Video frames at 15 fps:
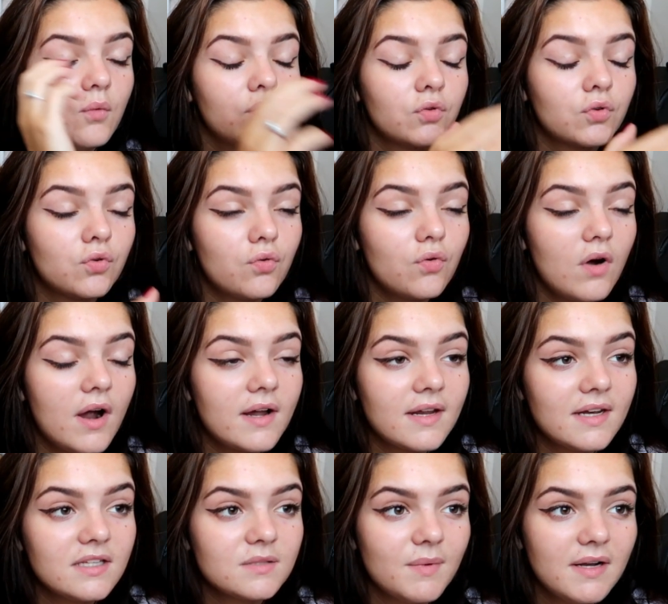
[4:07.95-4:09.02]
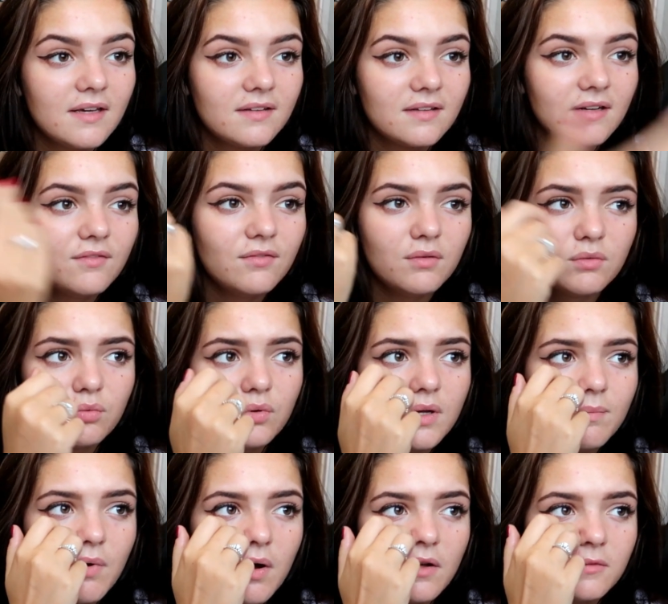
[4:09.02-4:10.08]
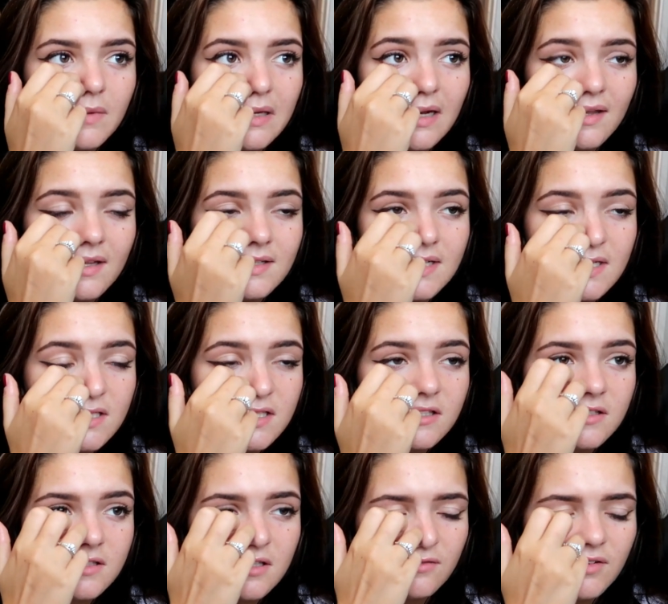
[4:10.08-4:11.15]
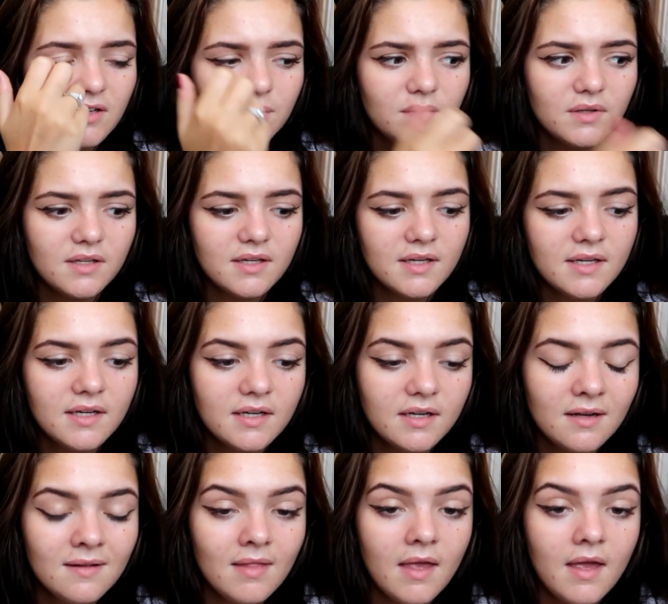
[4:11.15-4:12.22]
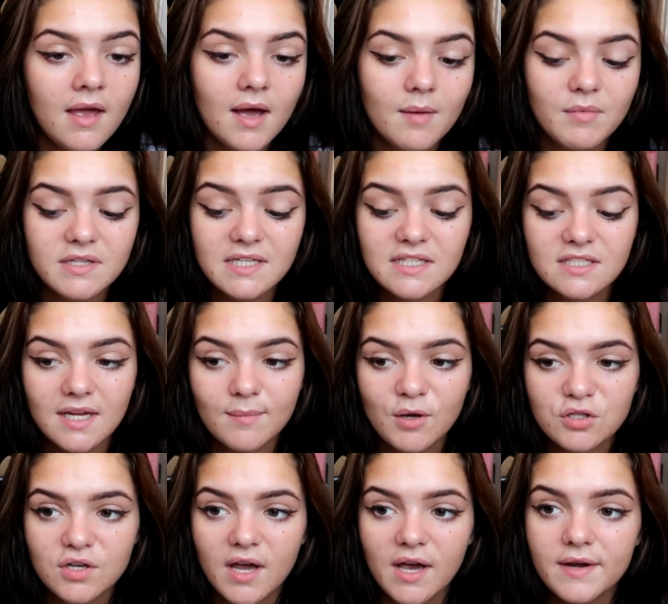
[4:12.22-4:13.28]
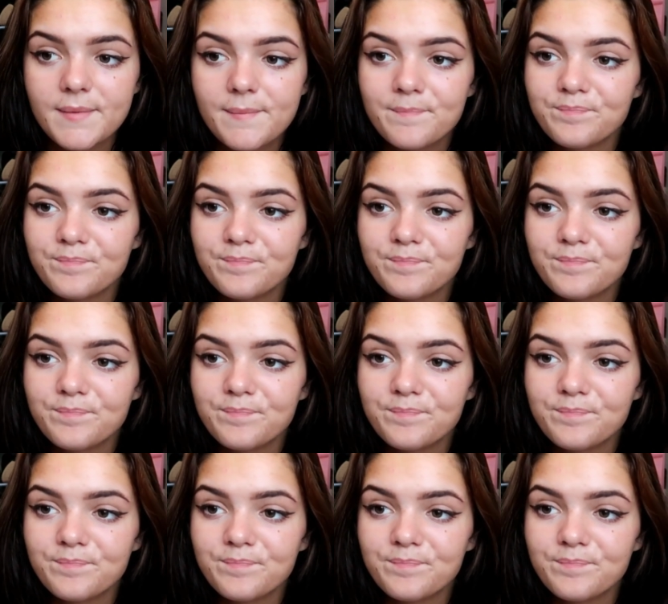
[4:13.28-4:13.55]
was crying into my legs, and everyone was walking past me, like the teachers and stuff, like, what the heck? And my teacher came outside